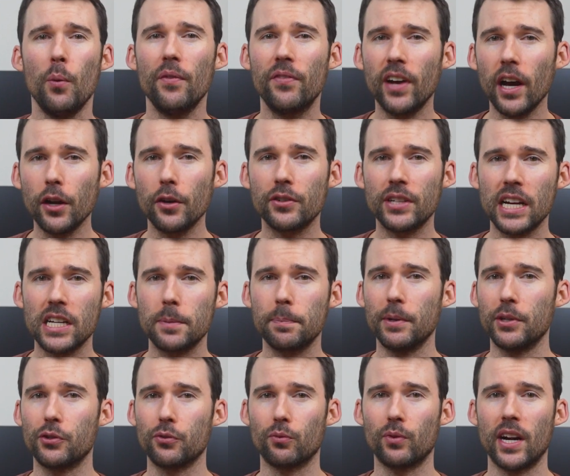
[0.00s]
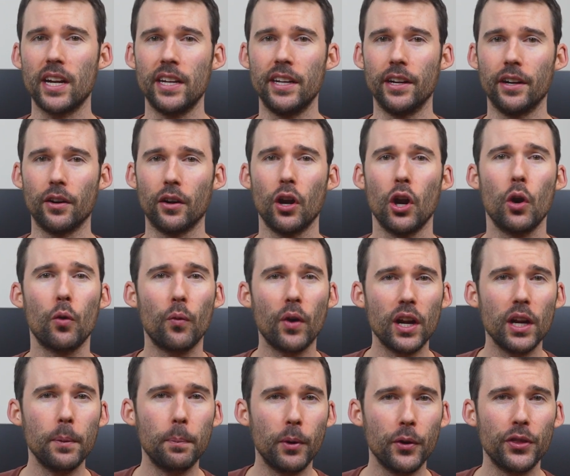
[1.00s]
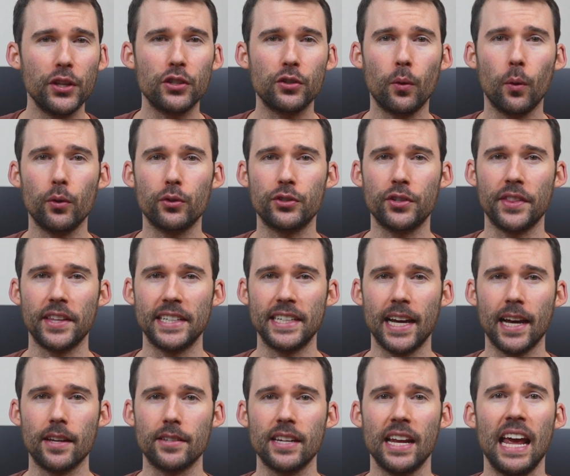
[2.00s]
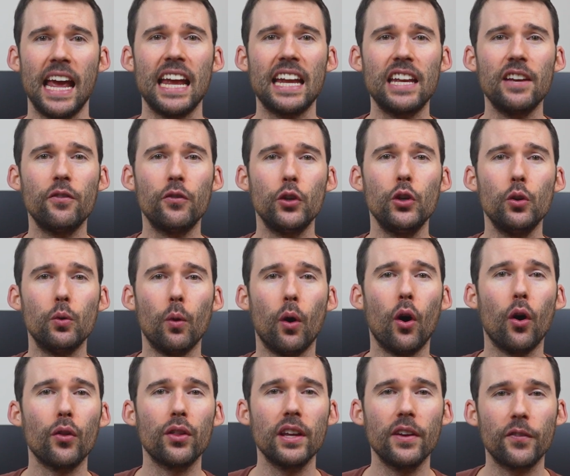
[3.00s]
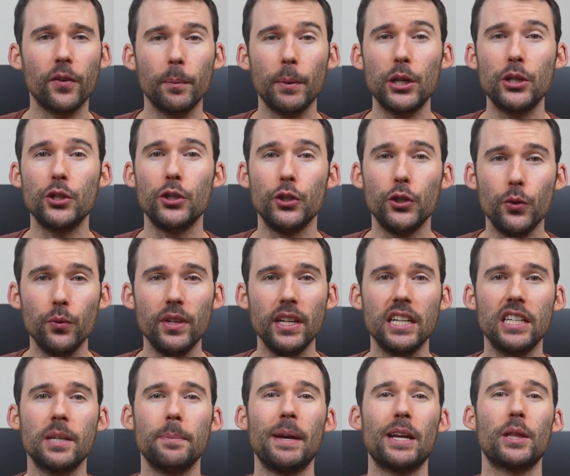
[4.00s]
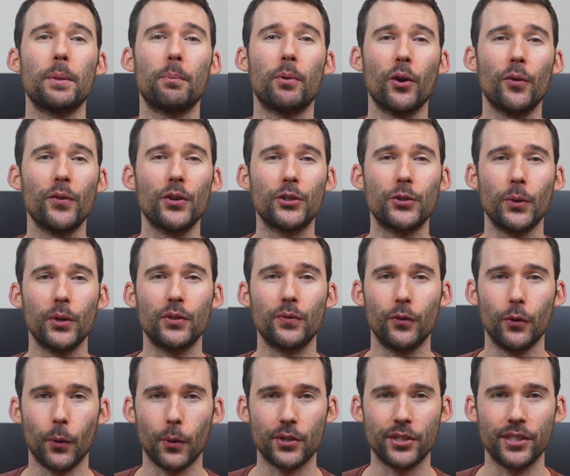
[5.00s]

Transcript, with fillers: We've got our test bench right here, ready to put these coolers to the test and give you all the information you need to make the perfect choice for your